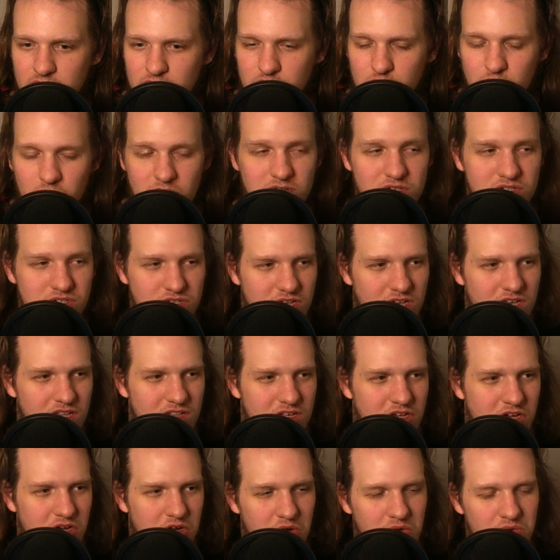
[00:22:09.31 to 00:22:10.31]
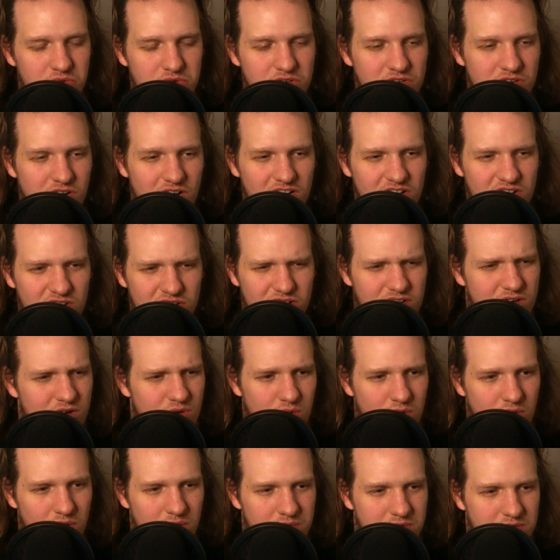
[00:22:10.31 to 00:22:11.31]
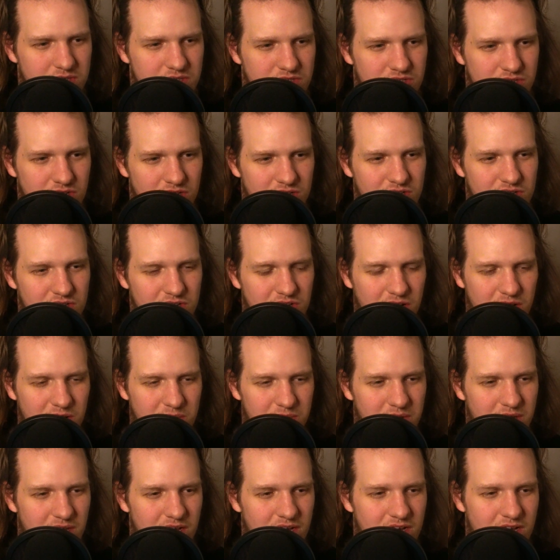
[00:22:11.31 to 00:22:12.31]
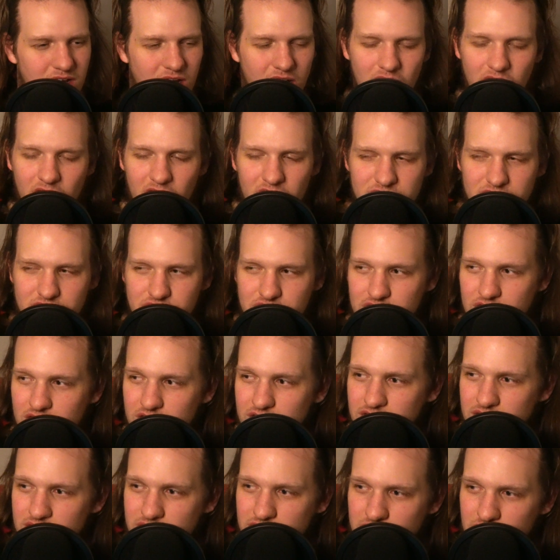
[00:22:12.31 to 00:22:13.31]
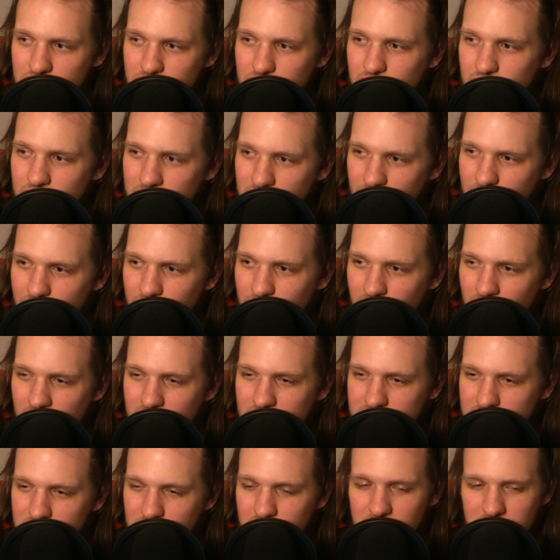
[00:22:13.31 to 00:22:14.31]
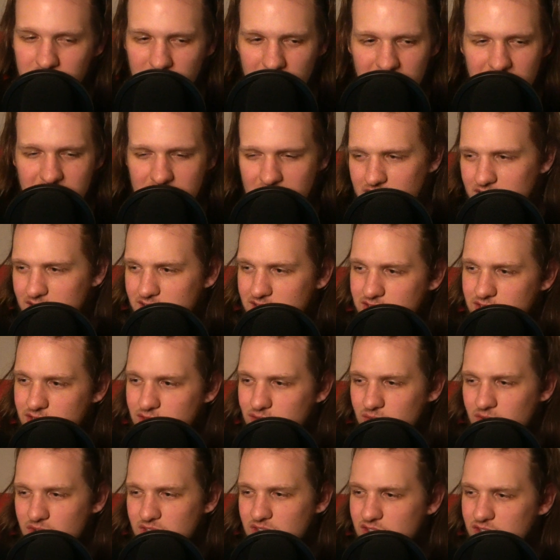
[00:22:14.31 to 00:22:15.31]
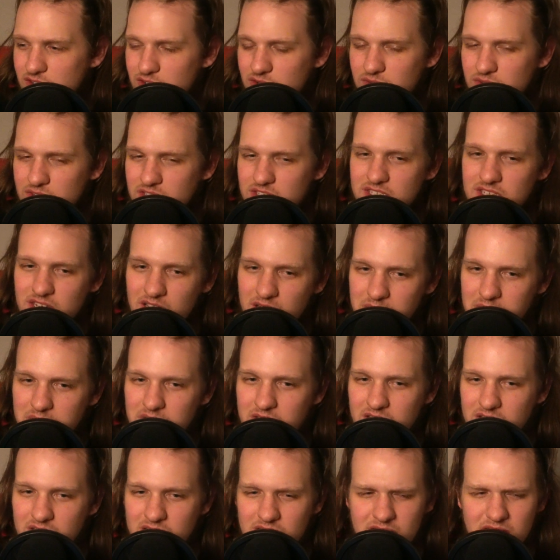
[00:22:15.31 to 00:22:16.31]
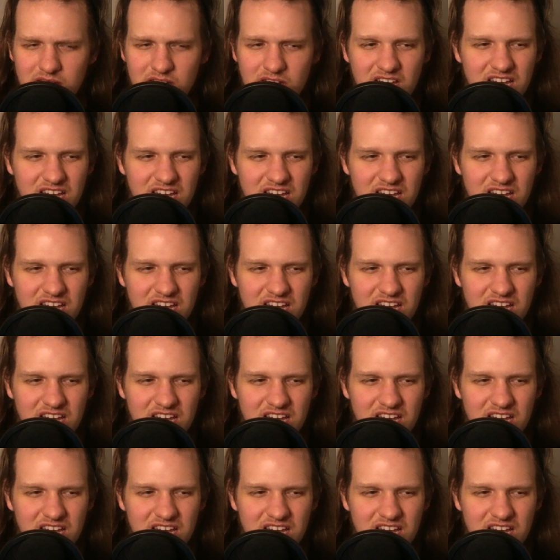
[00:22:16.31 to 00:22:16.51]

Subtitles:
You understand the code. You're not going to interrupt each other. You're not going to be like, oh, Jesus, dude, what the fuck is going on there? Because you know what? They're doing the same thing.